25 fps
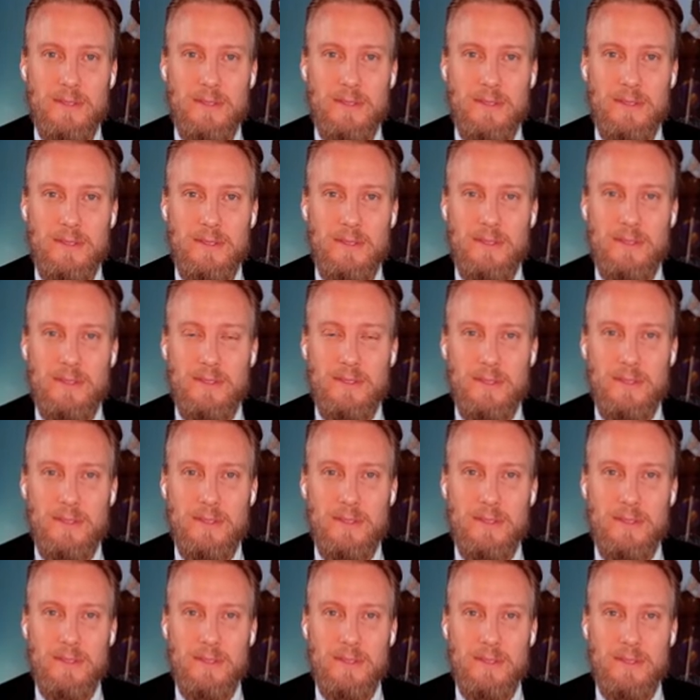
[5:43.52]

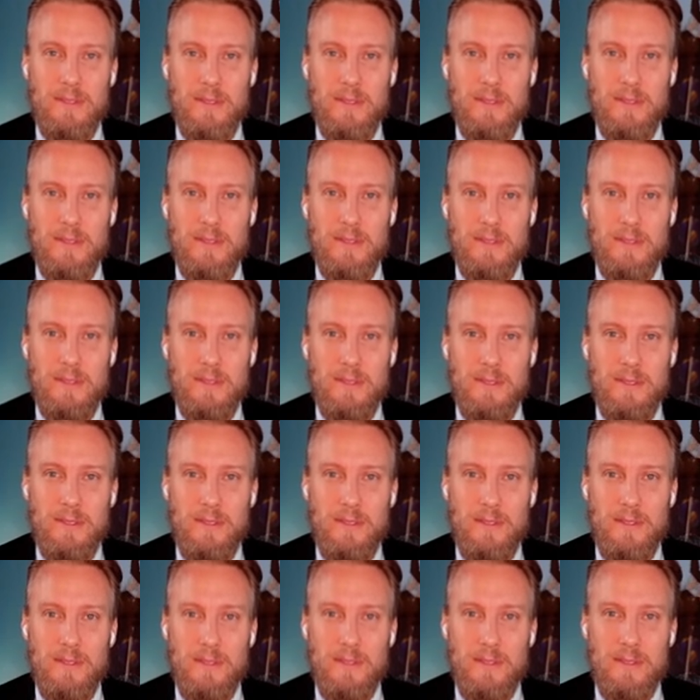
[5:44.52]

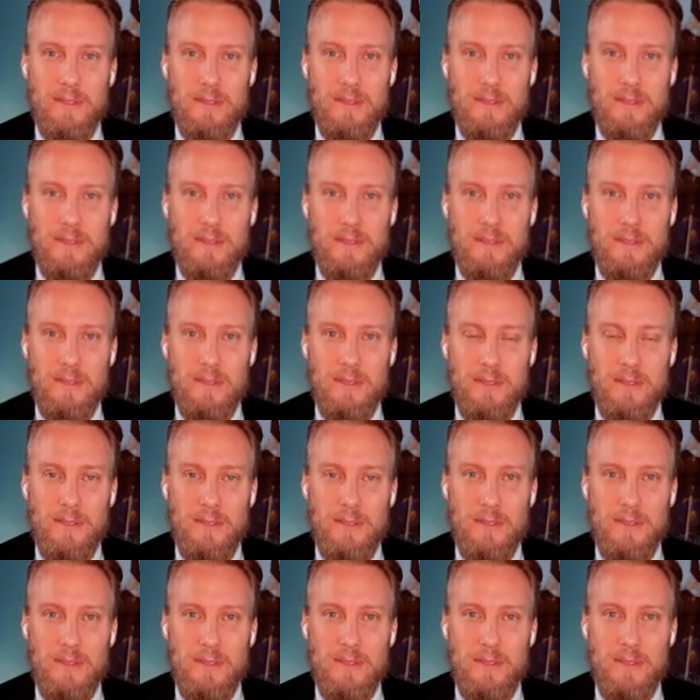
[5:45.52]

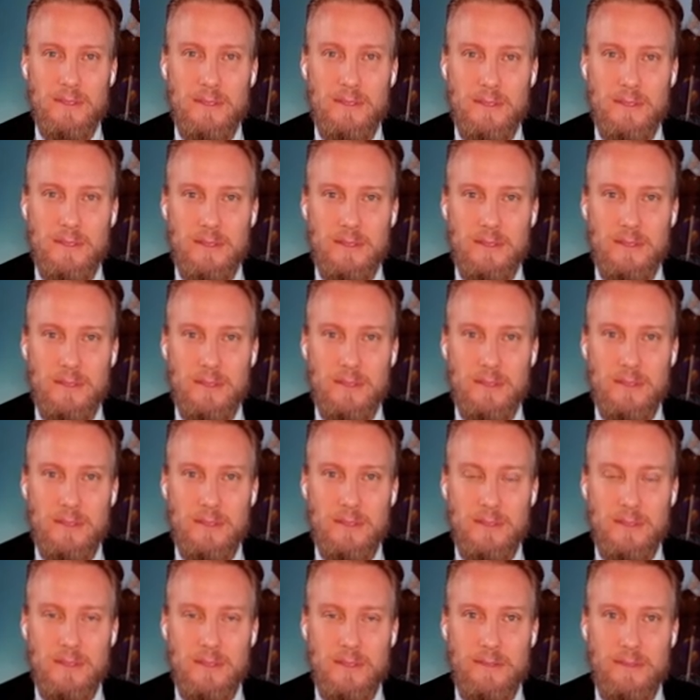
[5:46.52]

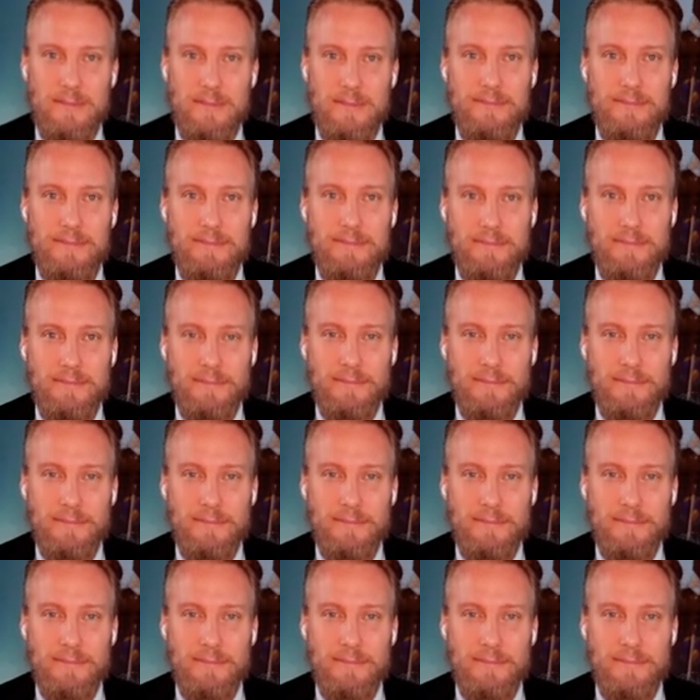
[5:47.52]
The person shown says nothing.